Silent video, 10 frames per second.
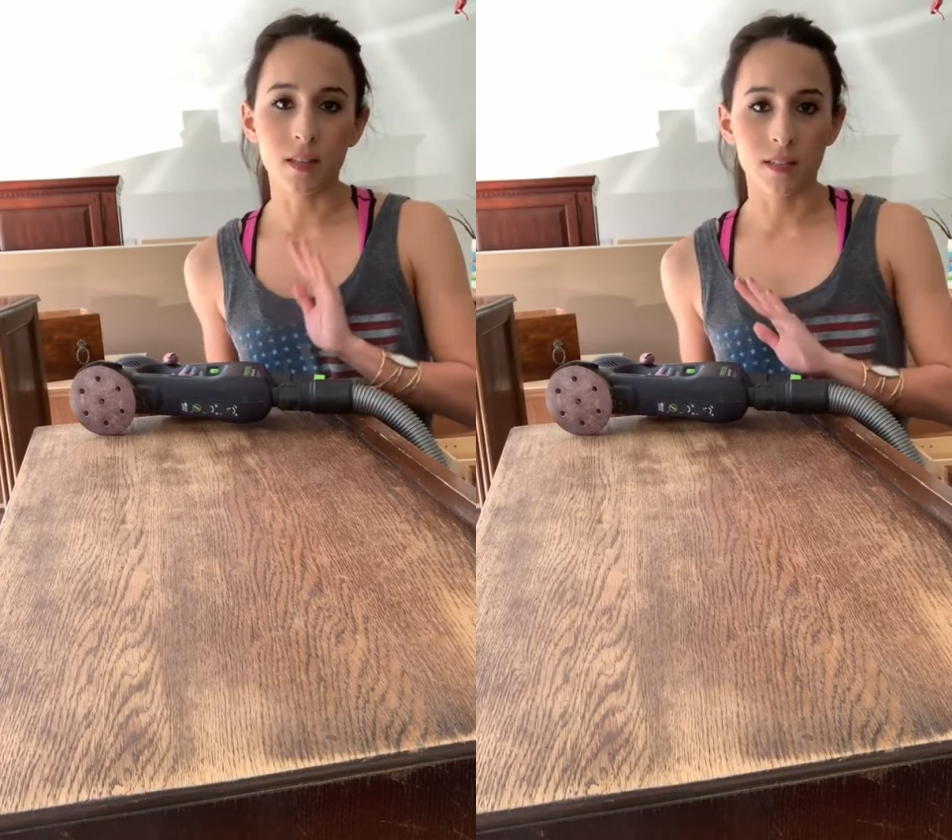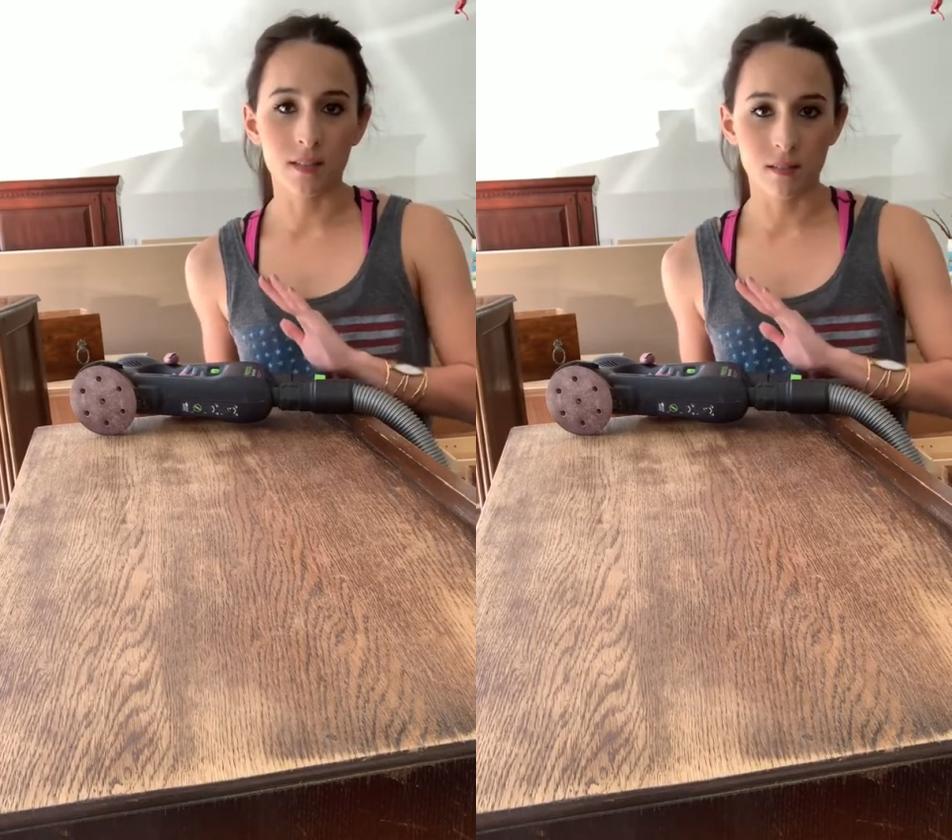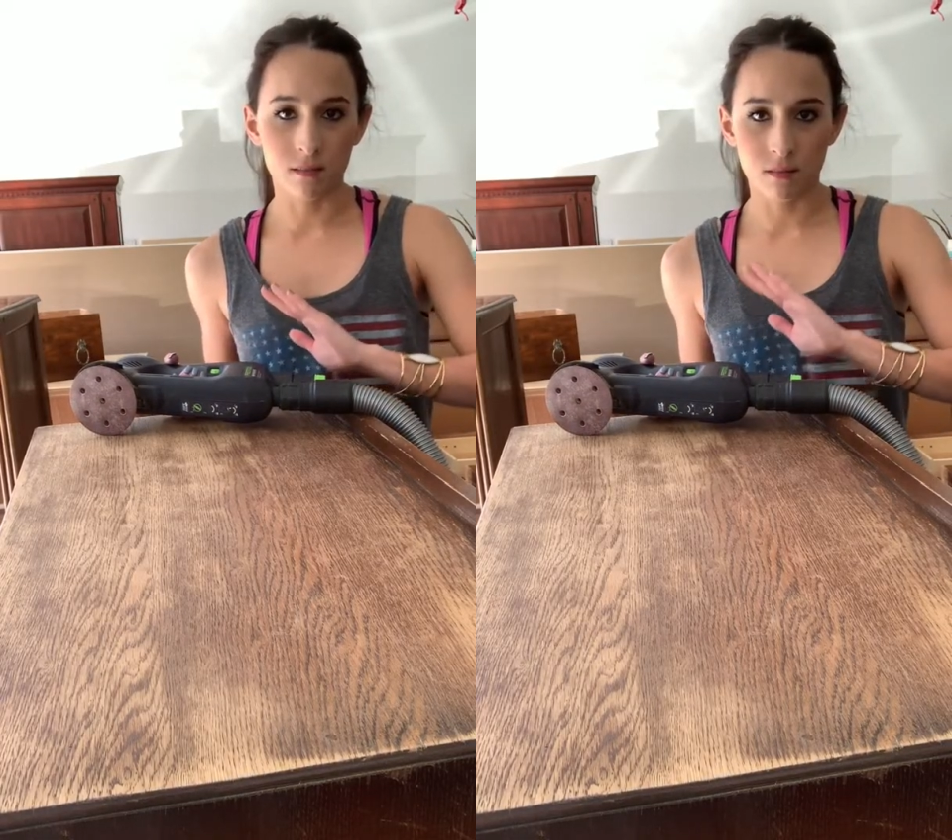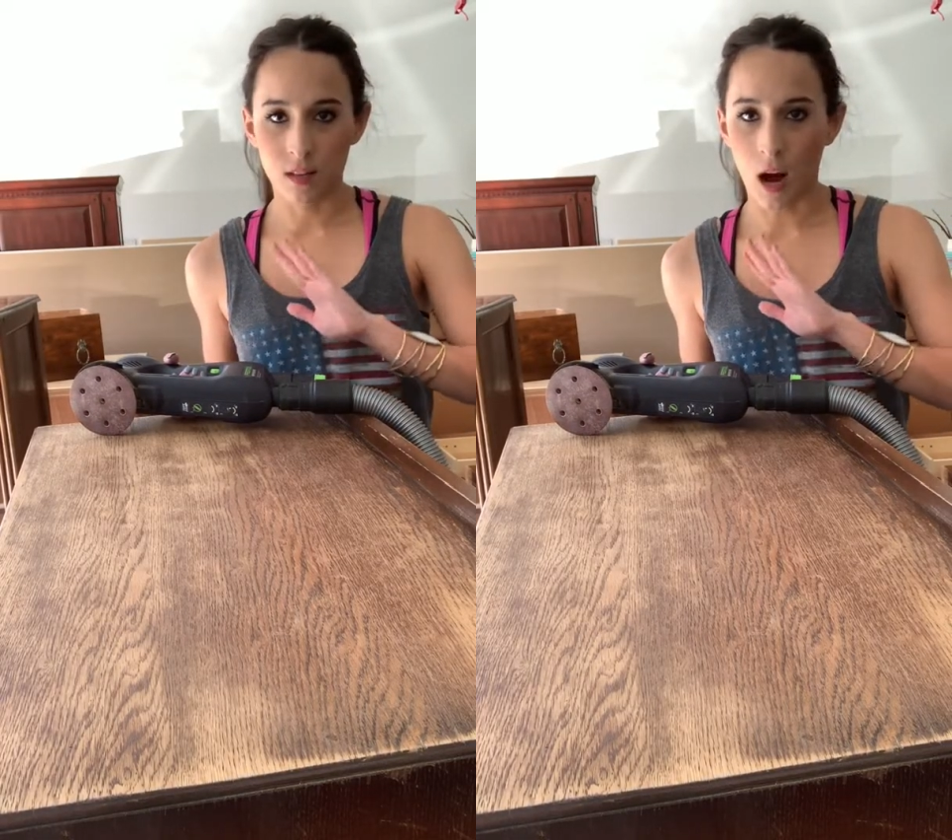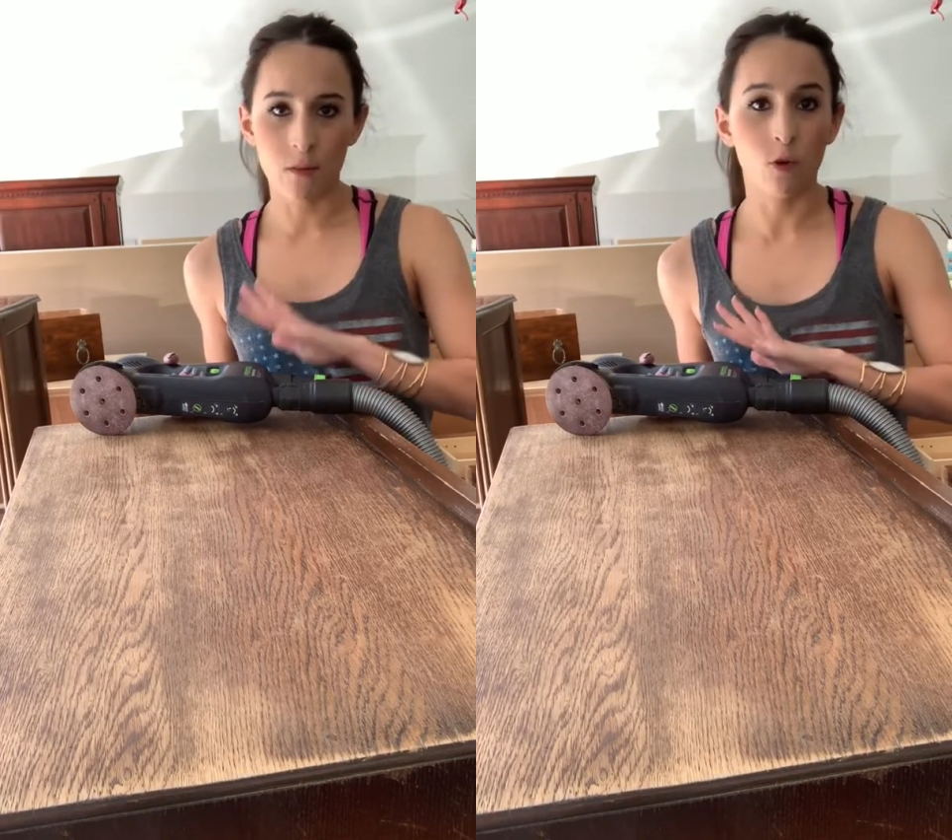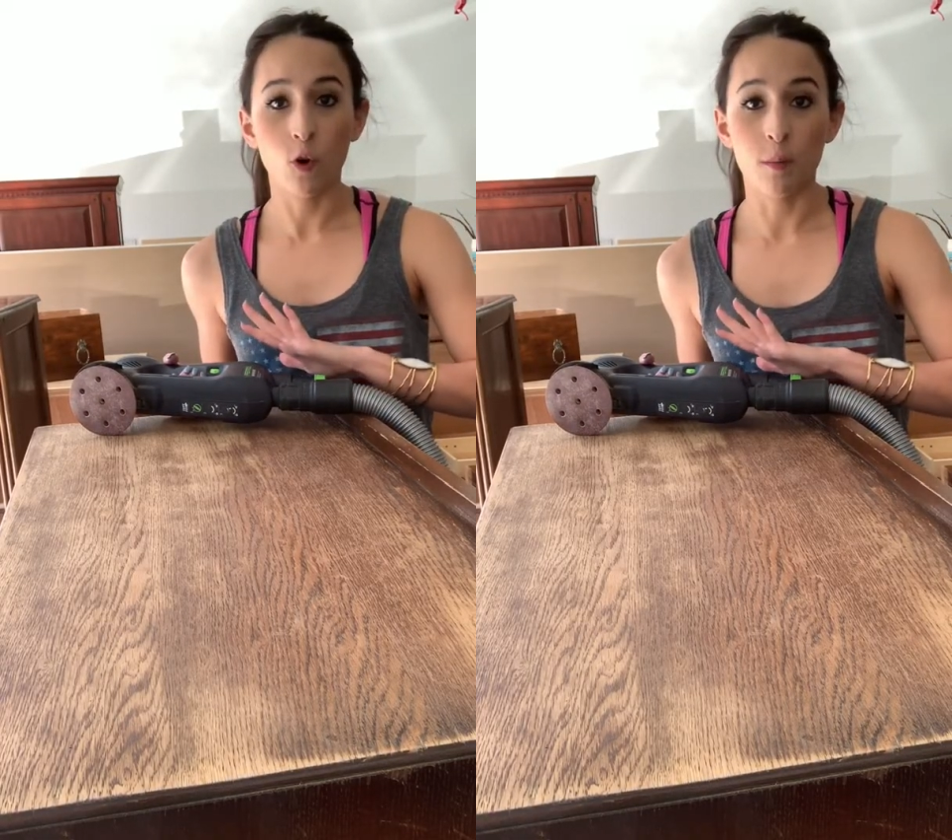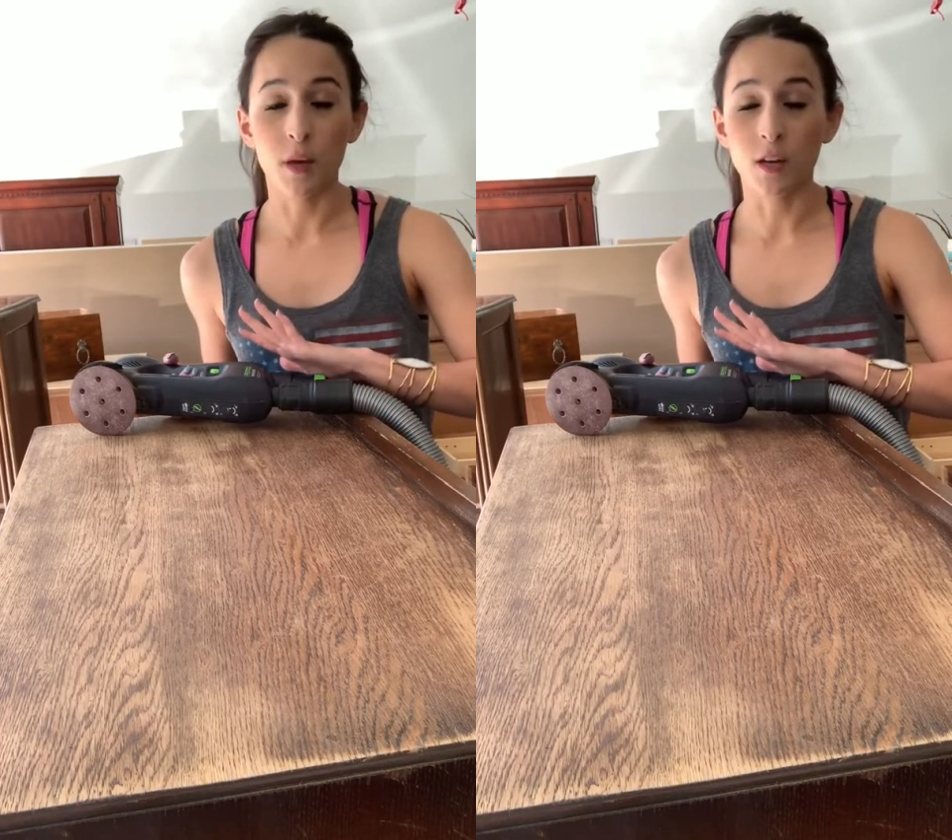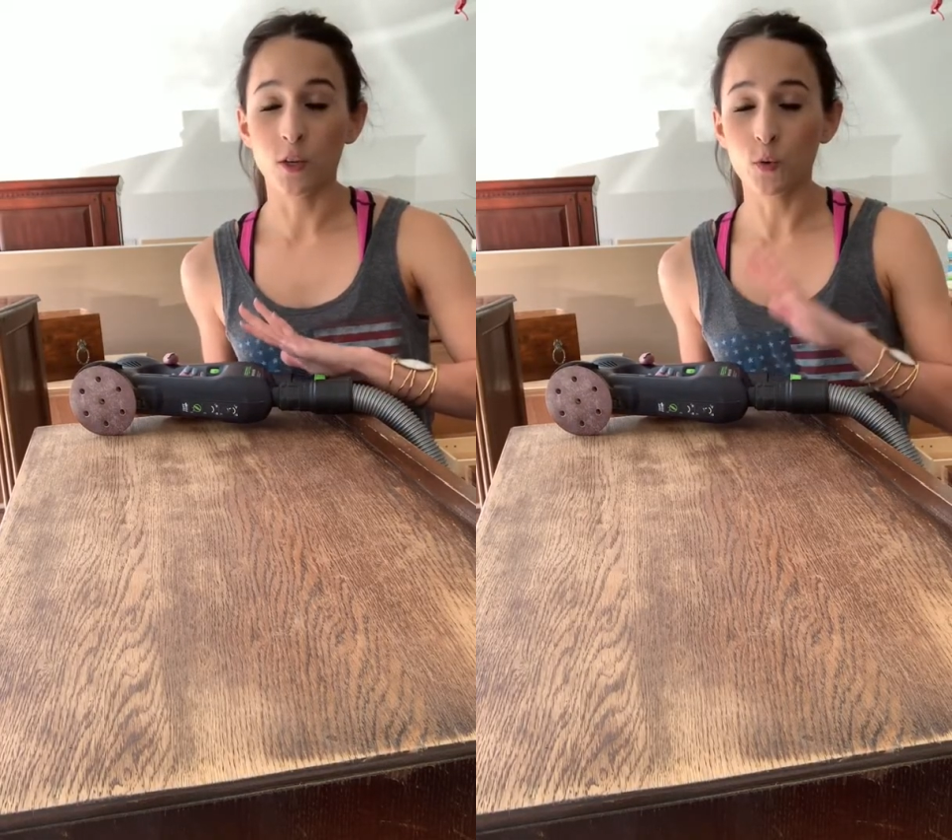this kind of equipment.